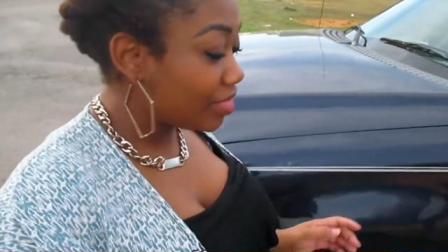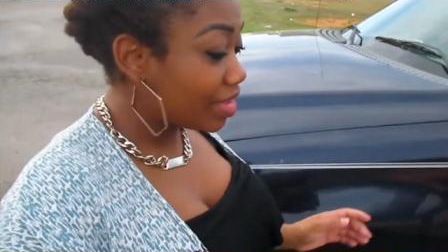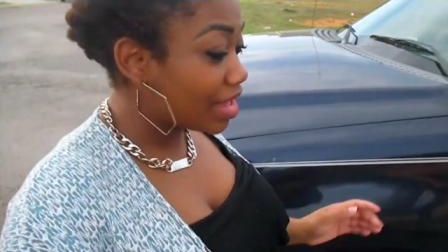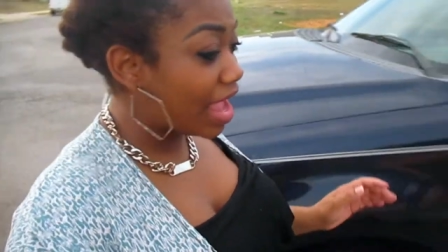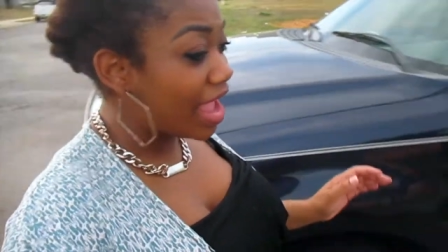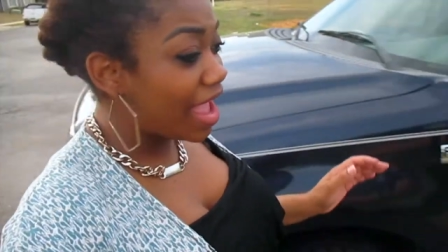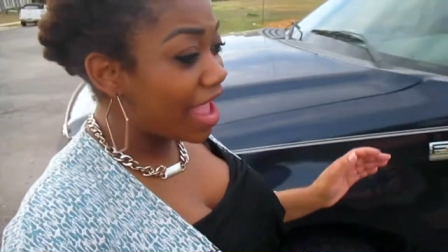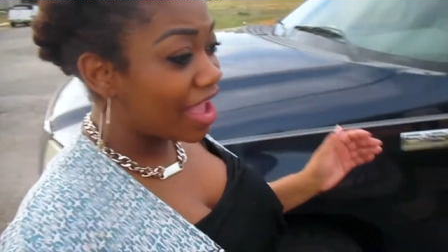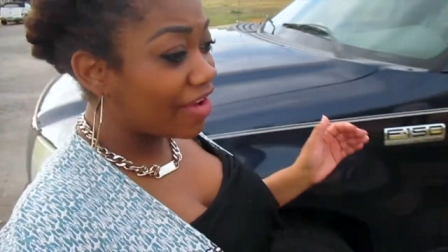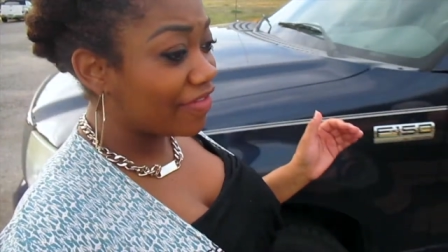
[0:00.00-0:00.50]

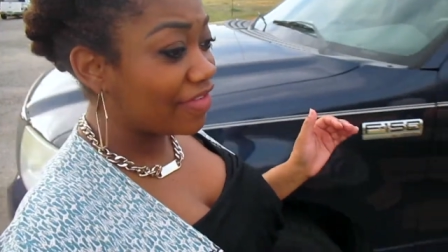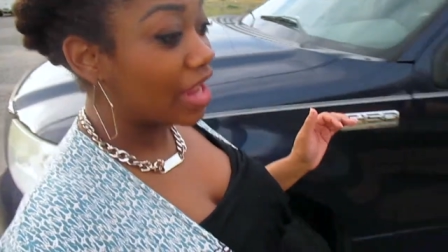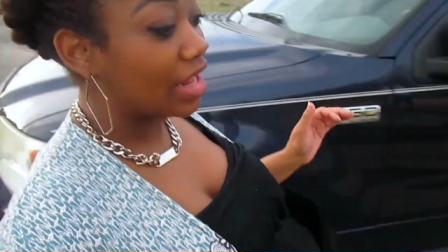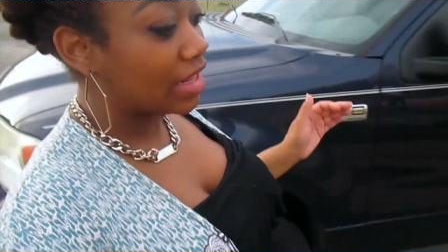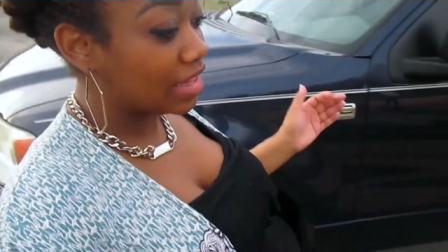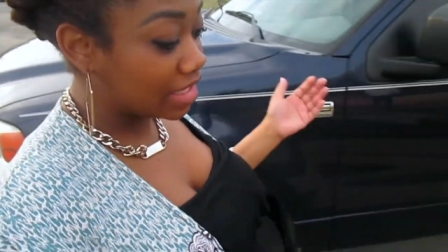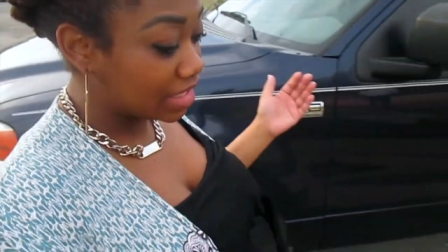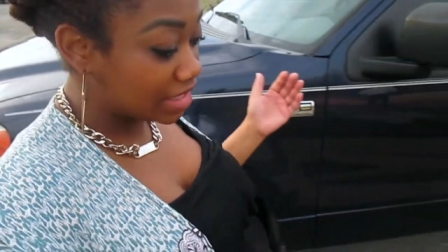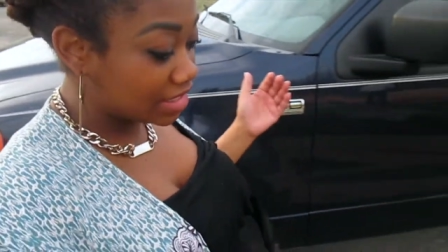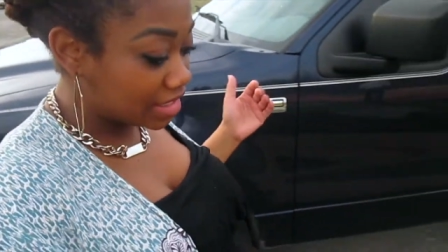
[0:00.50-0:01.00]
I have
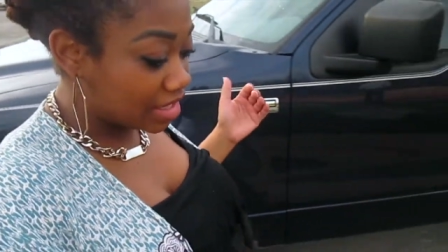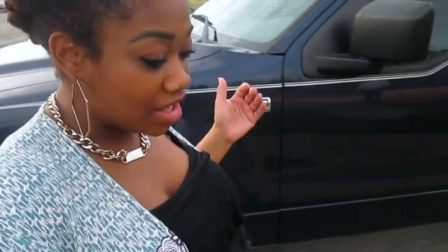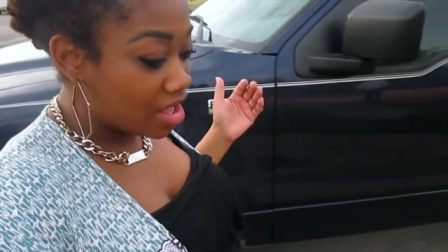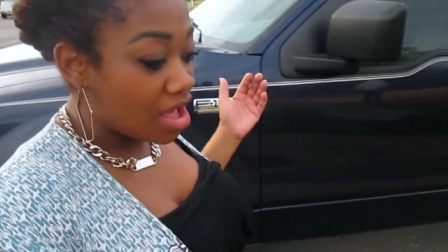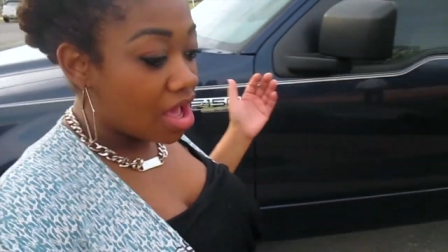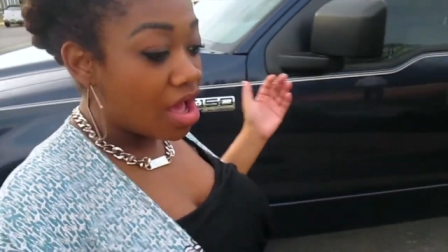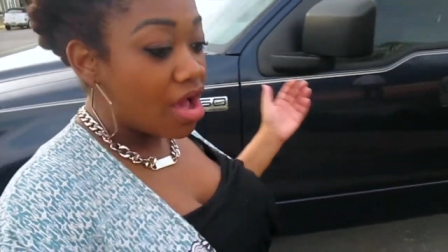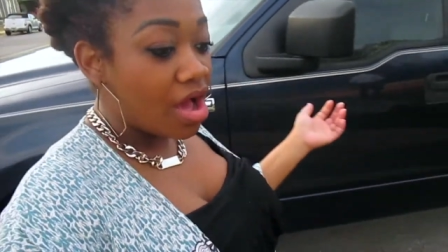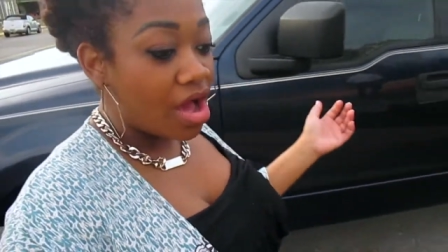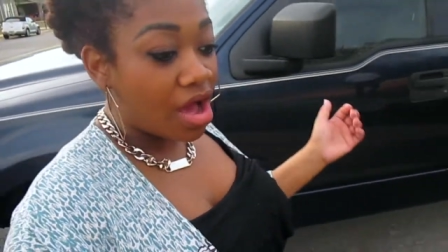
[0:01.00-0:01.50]
like this
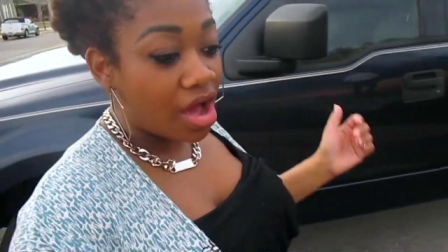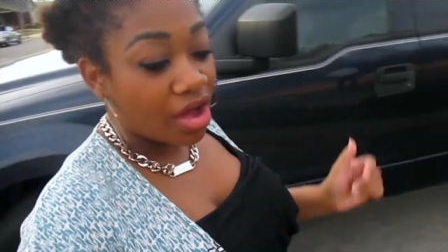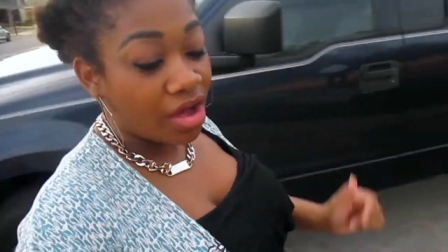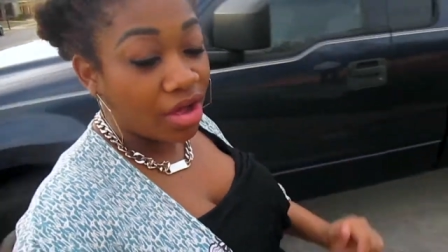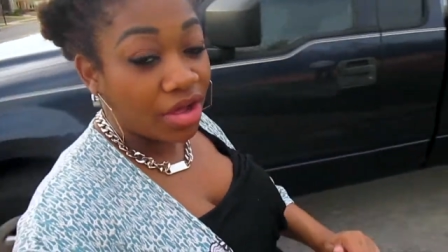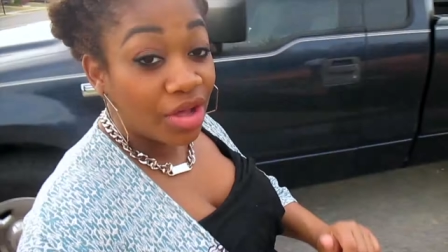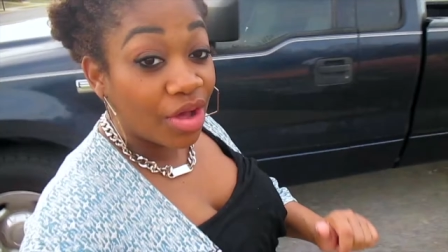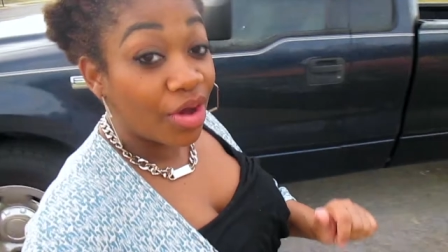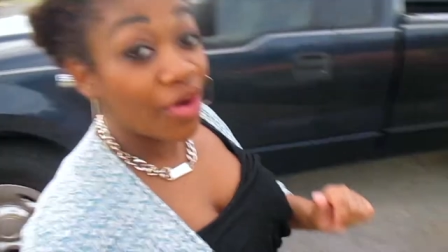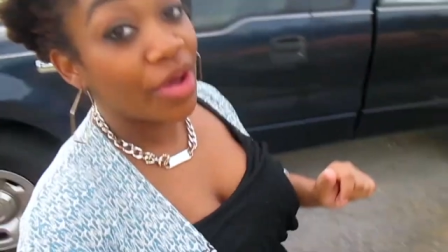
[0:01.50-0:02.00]

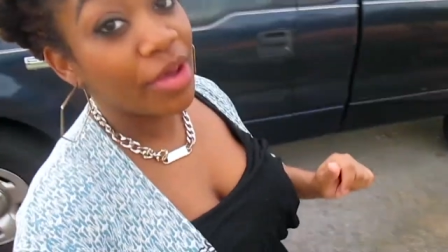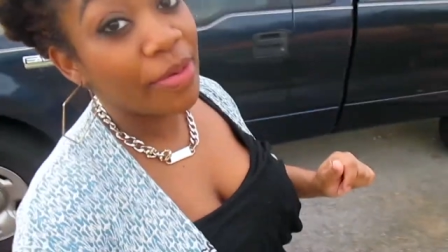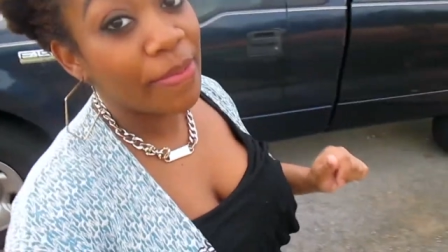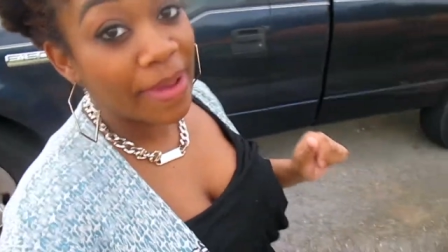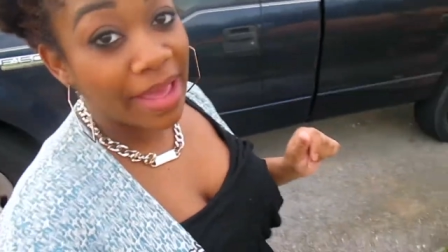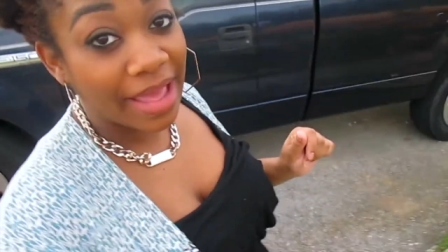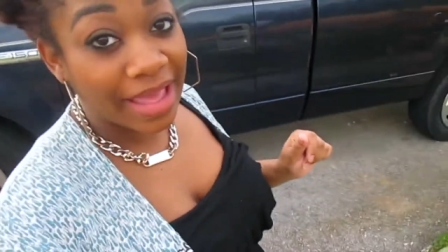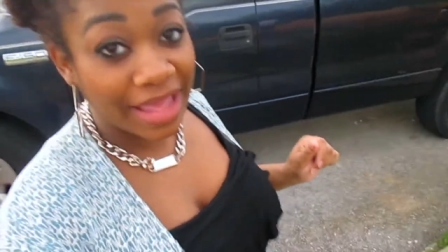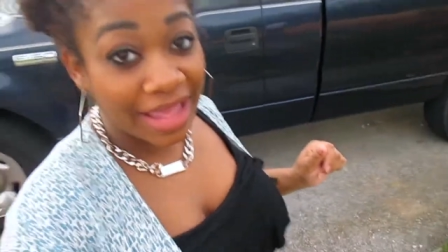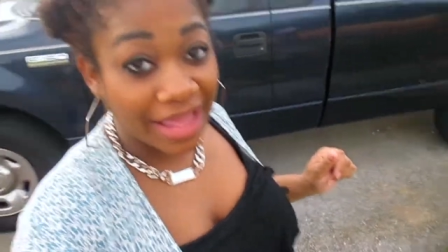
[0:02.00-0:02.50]
ongoing
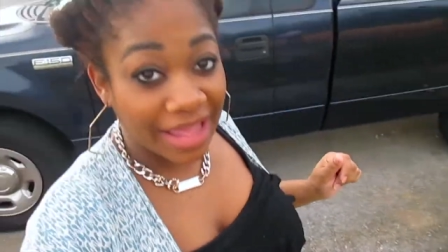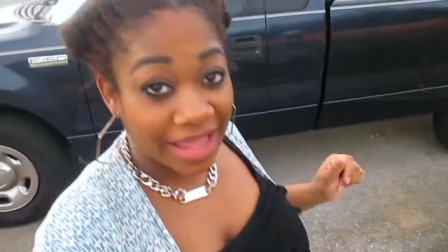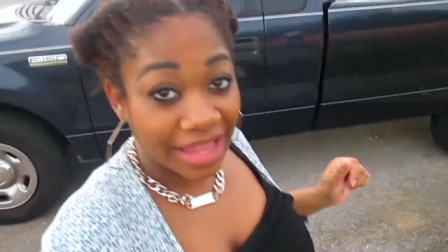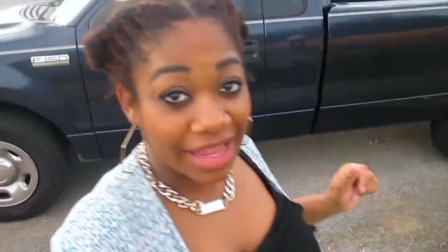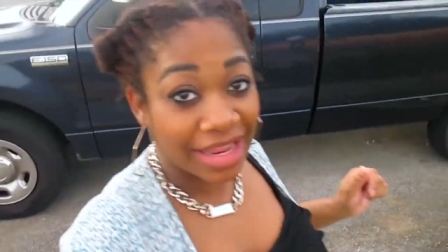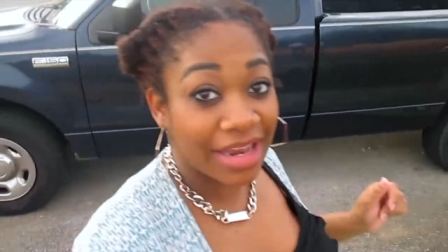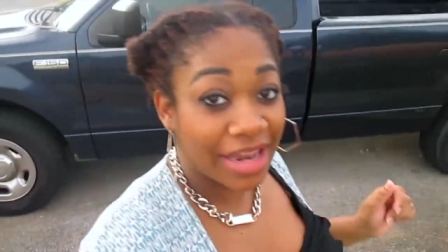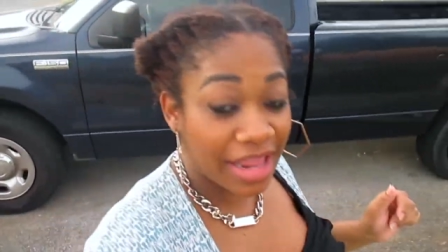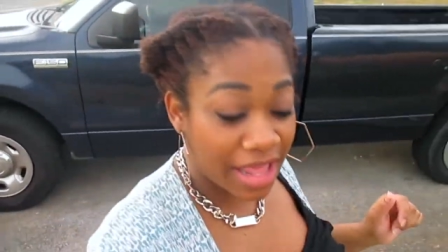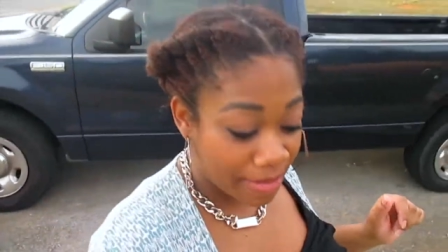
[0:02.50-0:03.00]

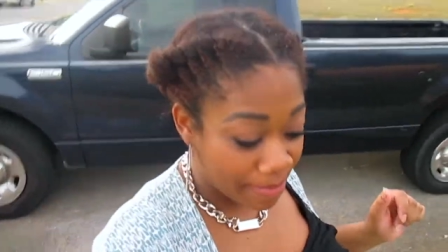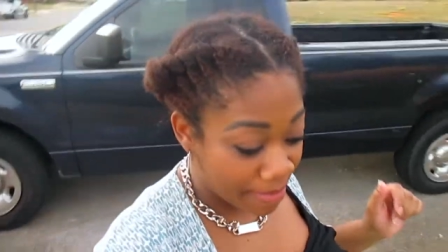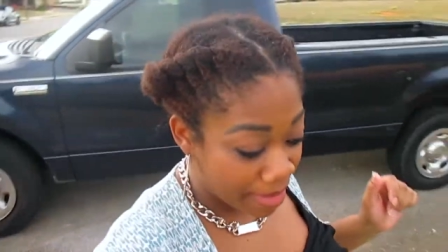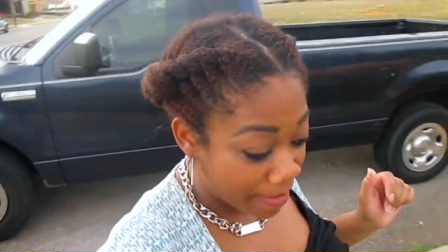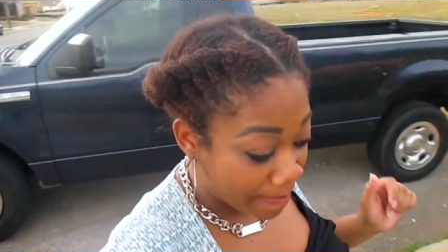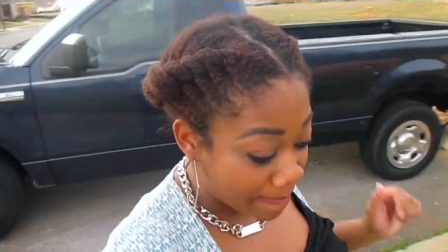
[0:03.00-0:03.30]
pain in my